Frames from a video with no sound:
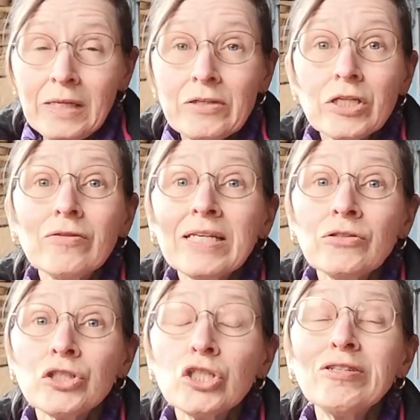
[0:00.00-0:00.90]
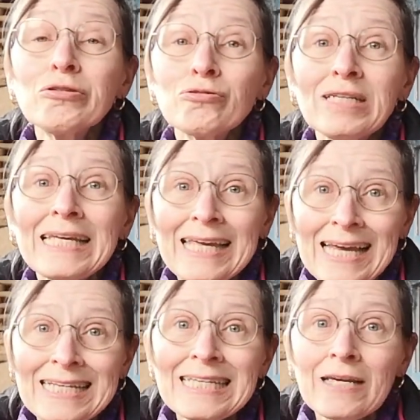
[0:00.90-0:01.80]
So the insurance really
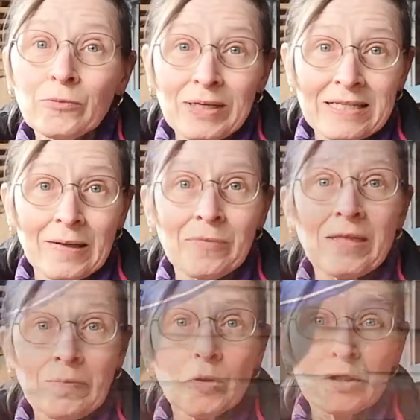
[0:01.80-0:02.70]
kicks in with something more